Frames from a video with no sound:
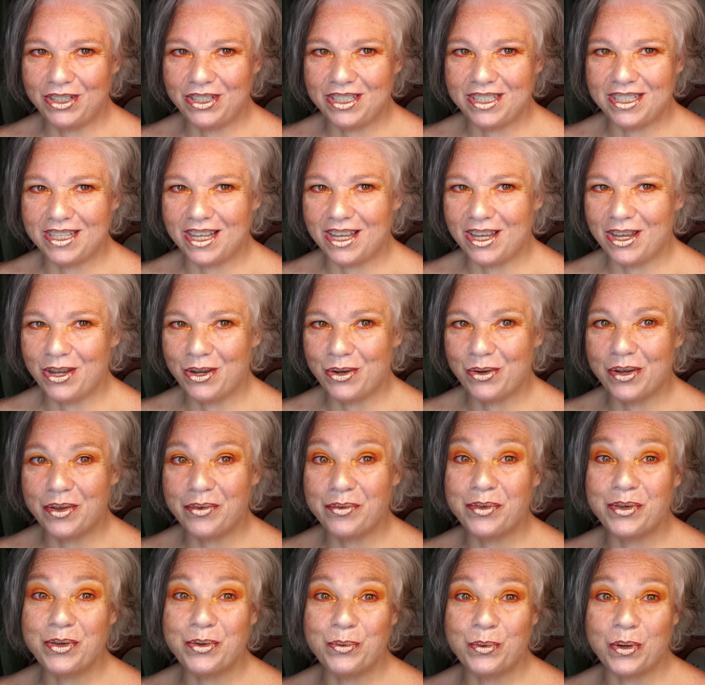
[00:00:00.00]
So
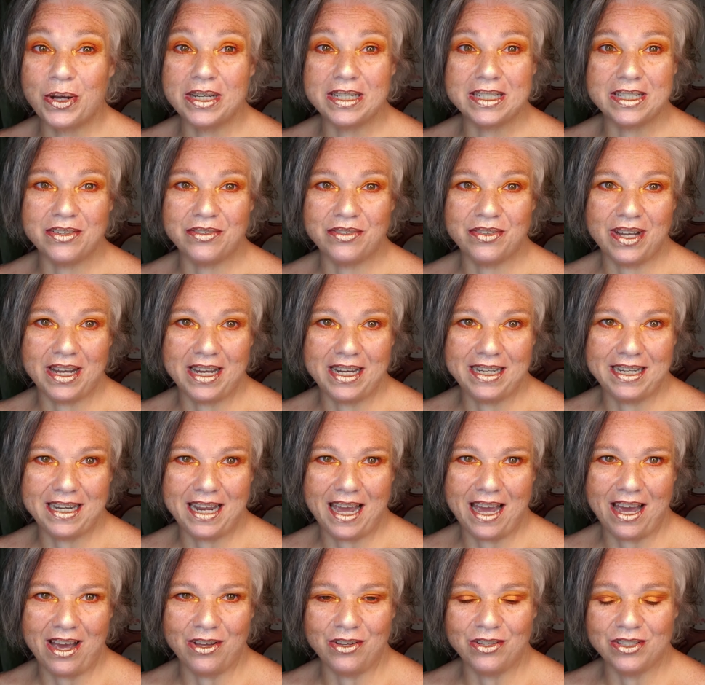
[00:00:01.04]
if you want to find
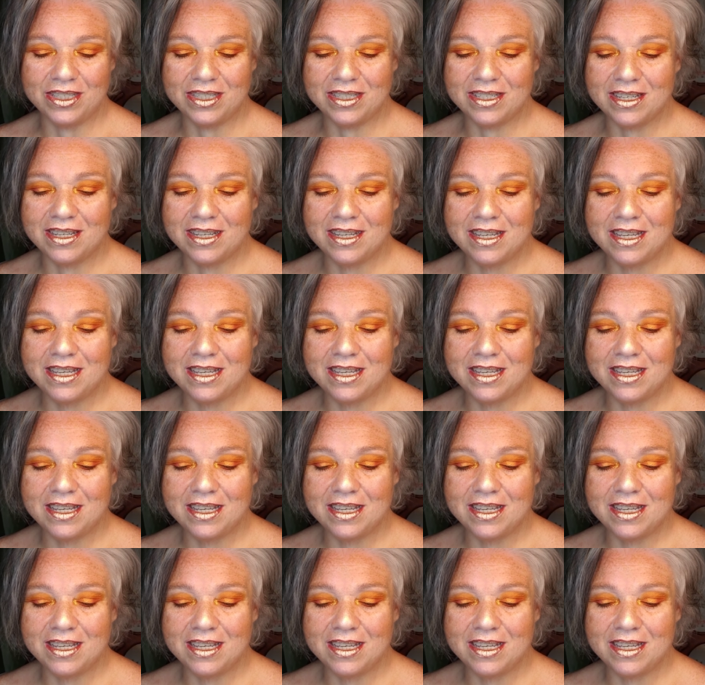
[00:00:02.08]
out